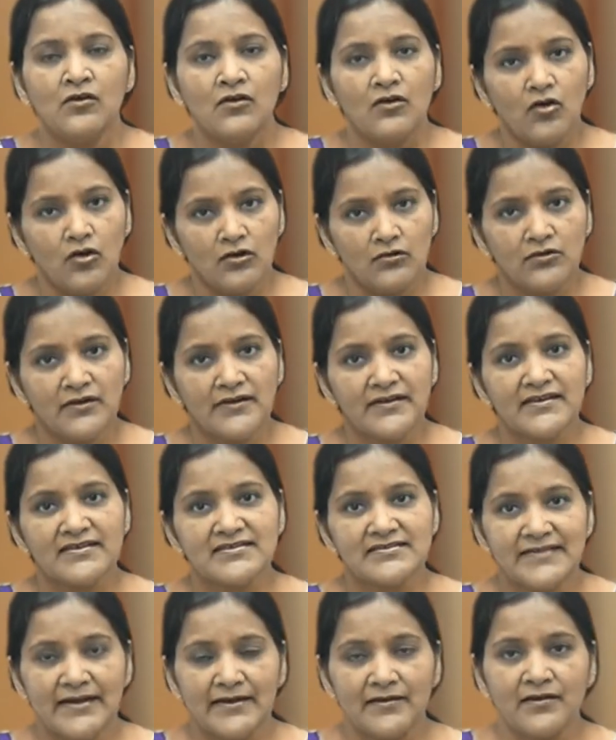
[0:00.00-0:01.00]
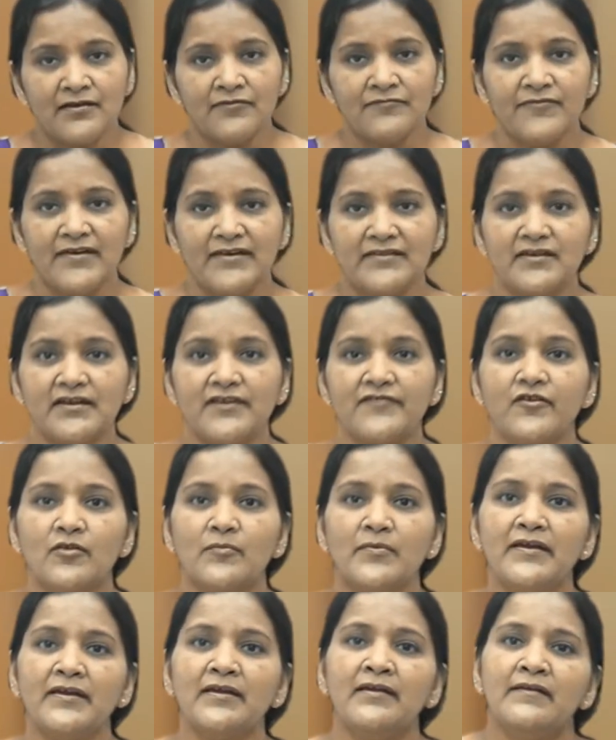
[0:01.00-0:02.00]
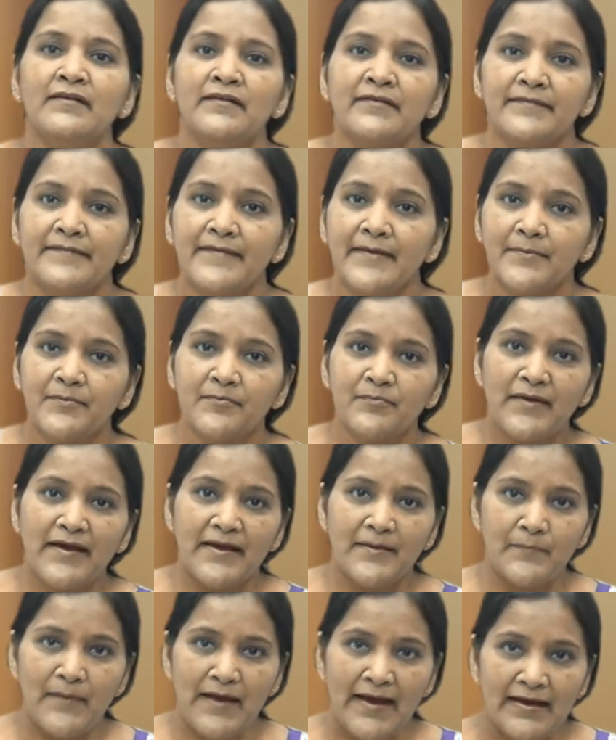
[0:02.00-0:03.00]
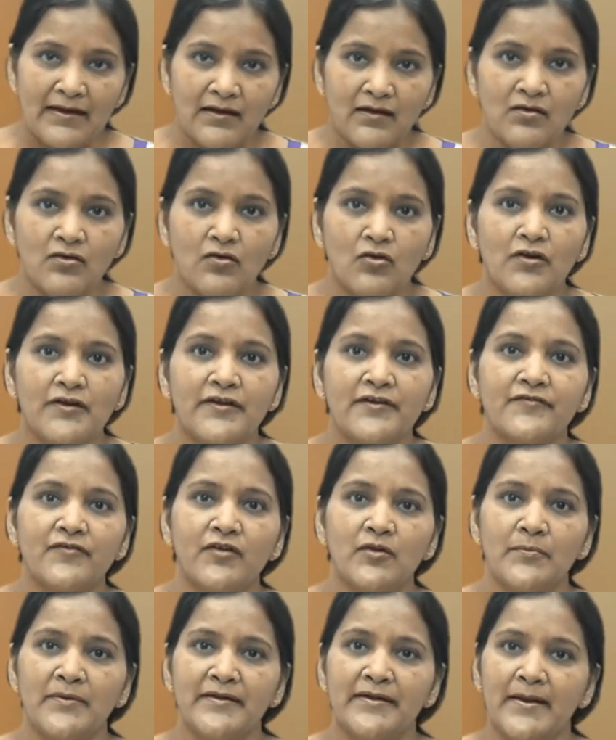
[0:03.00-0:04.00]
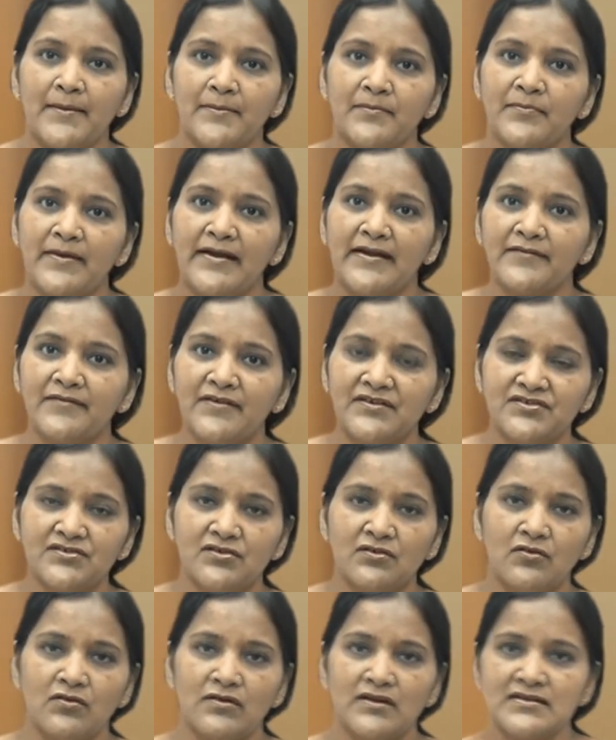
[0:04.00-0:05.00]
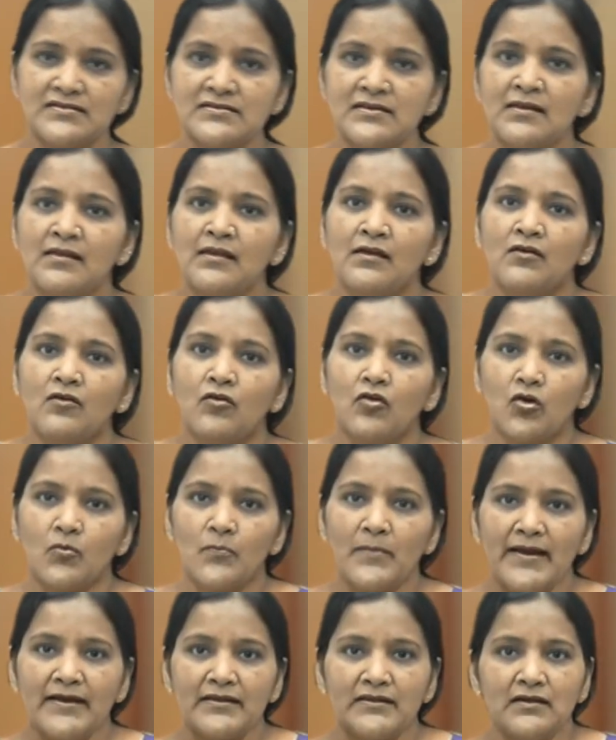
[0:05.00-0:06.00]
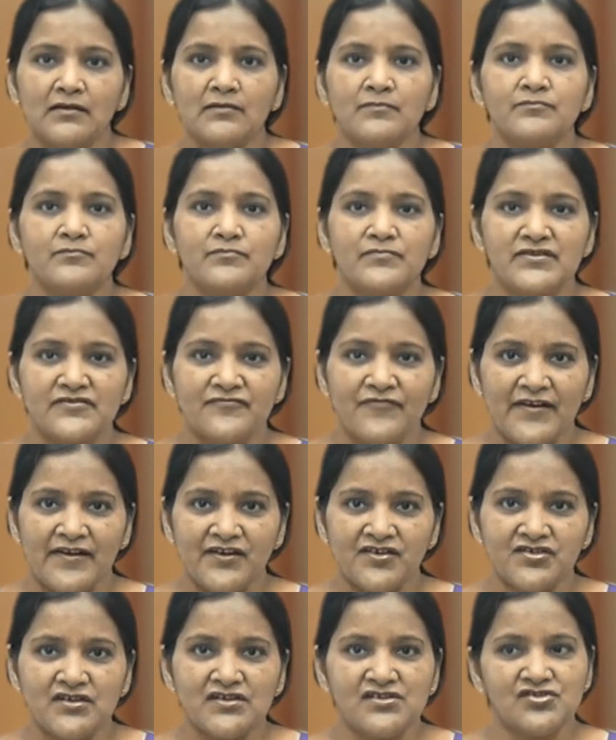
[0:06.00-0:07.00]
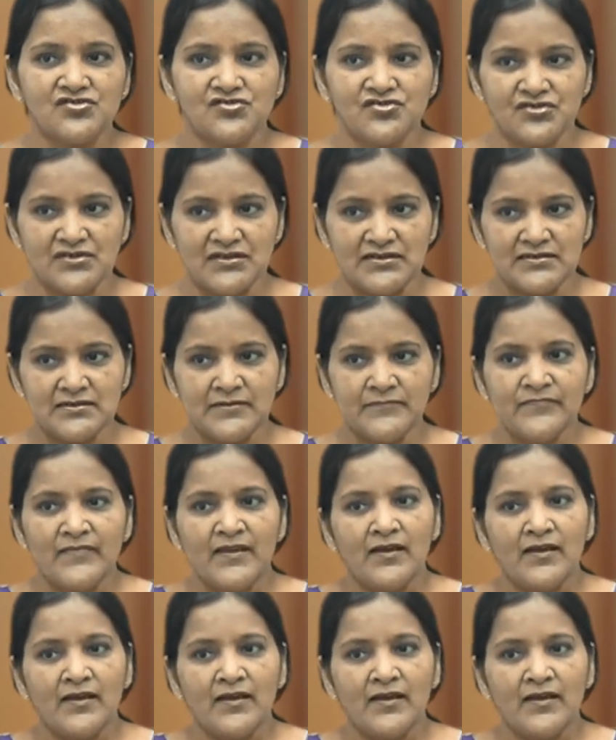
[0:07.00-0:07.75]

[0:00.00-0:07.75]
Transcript: Although it is debt, whether it will be debt by bank or it will be debt by debenture holders or by the financial institutions.